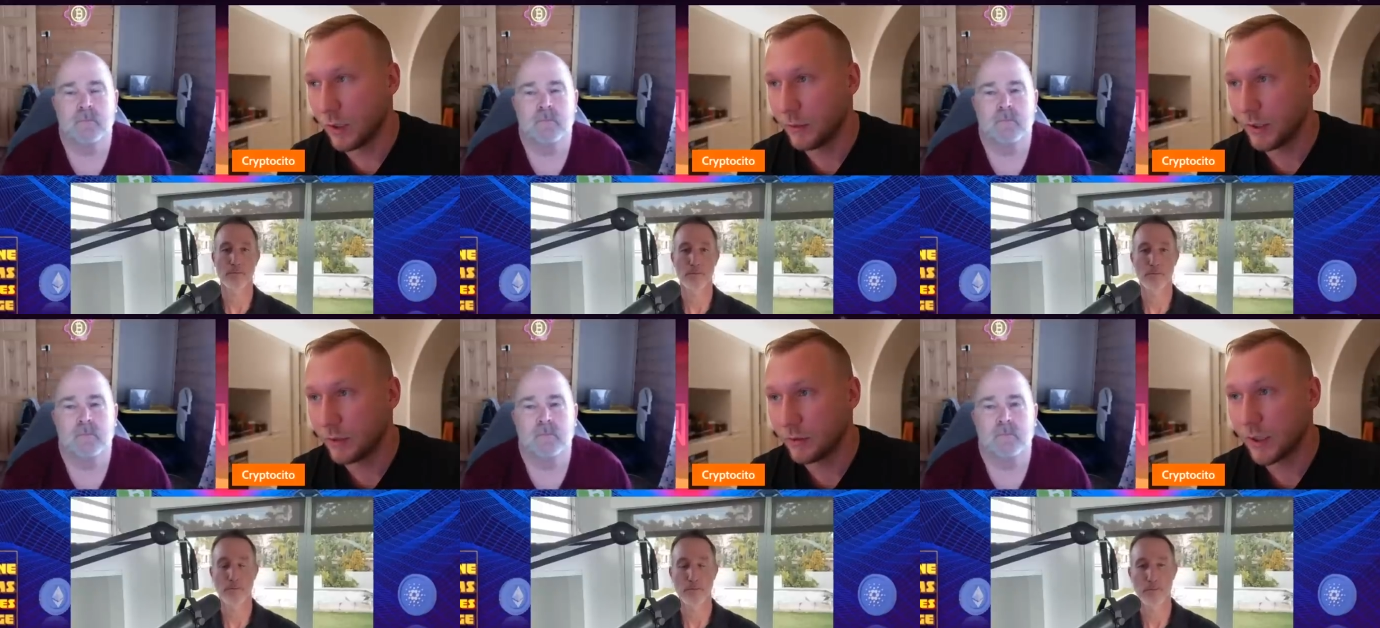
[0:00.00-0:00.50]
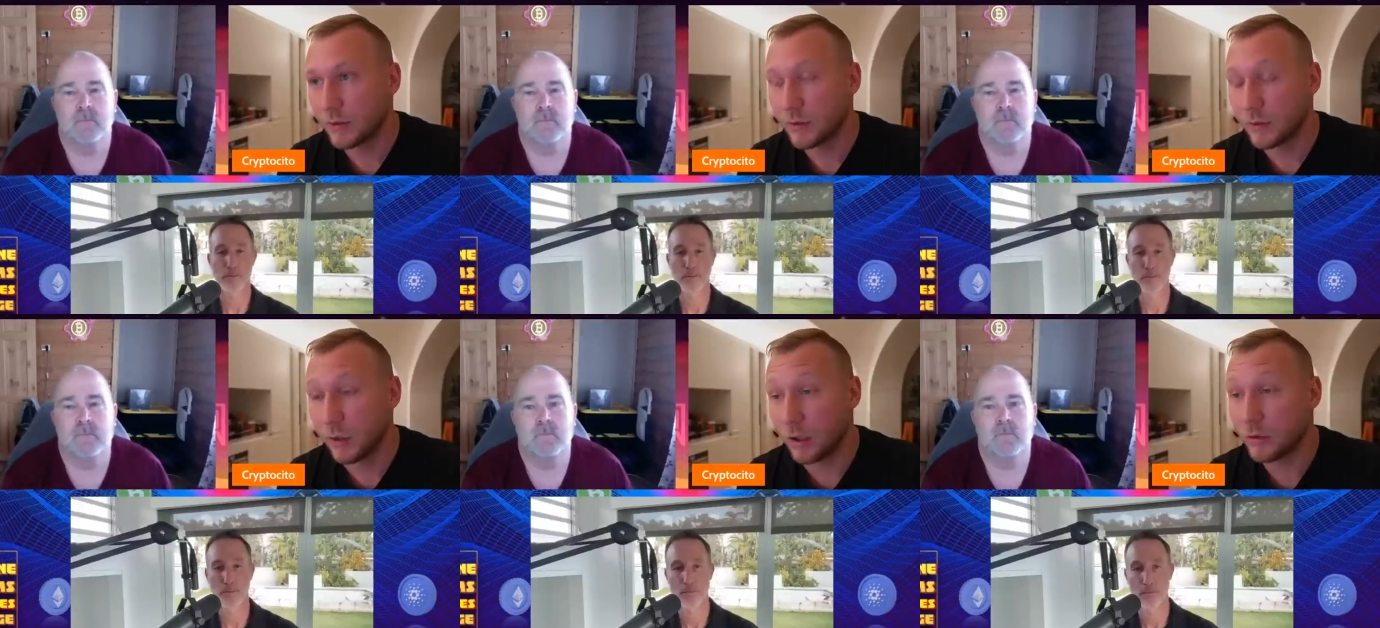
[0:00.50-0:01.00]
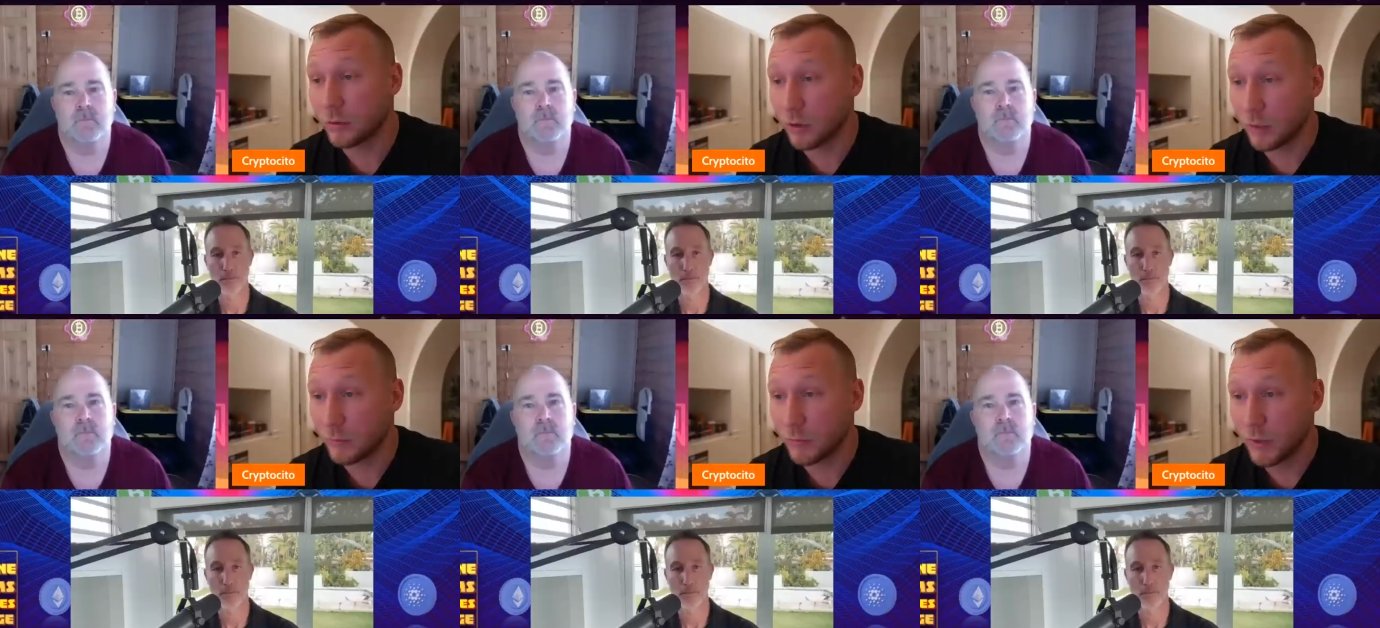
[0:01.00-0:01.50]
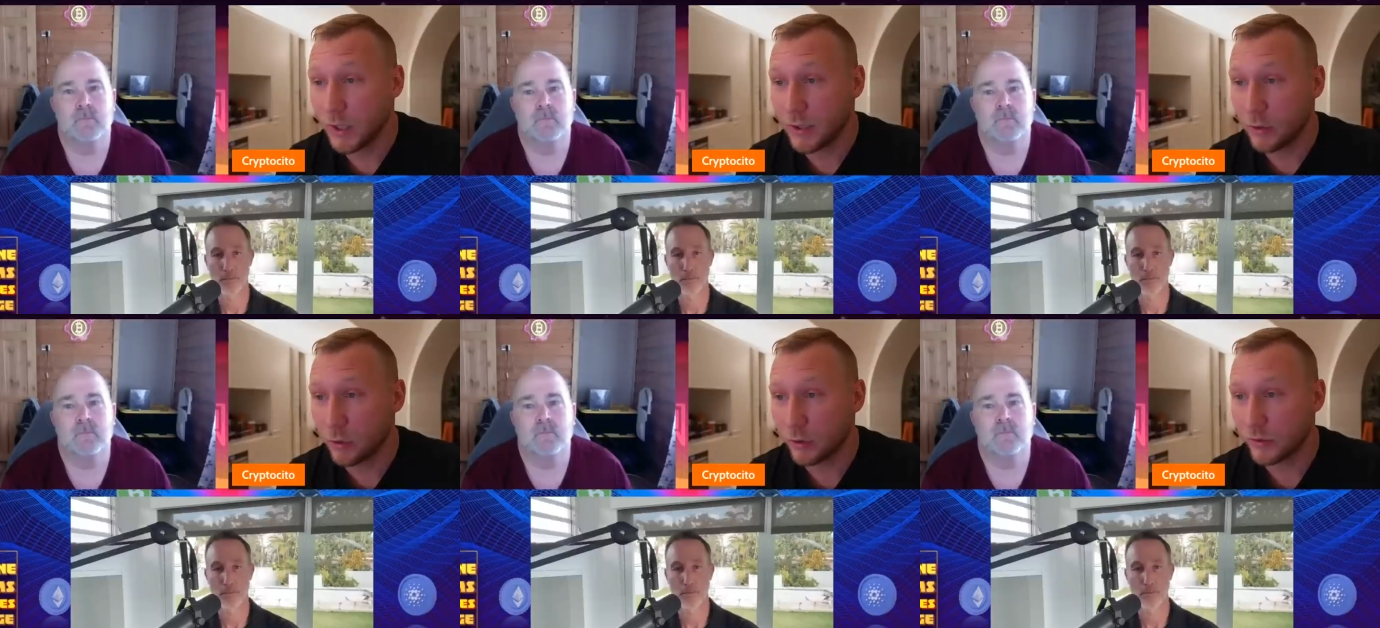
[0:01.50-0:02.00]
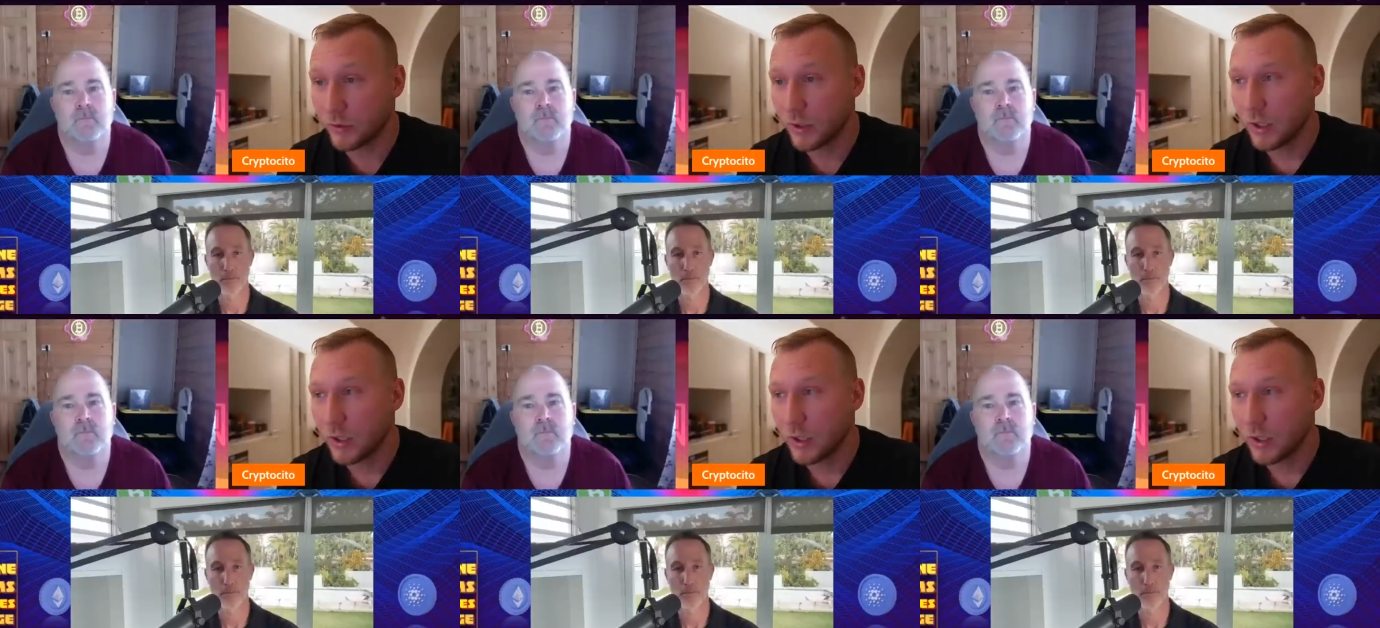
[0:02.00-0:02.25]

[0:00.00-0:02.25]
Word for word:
Speaker 1: I mean, that also got me really hooked,